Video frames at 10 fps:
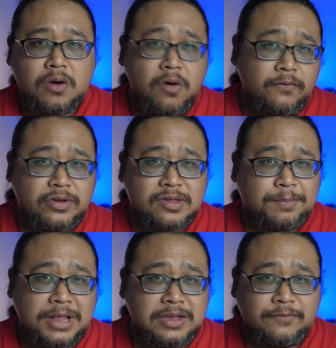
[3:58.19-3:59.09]

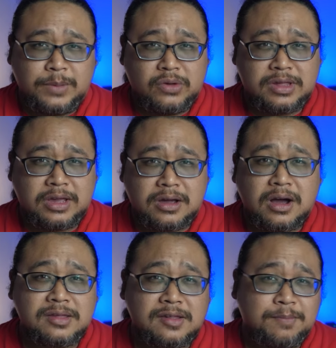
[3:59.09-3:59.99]
Oversupply of music
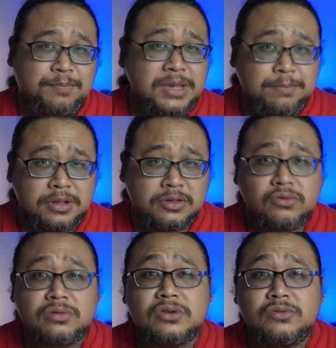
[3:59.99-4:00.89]
causes people
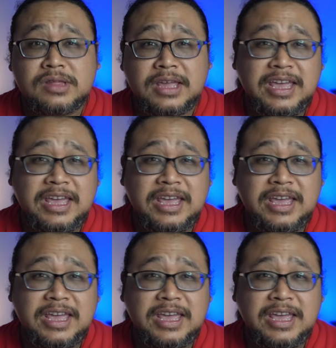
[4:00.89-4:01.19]
to lose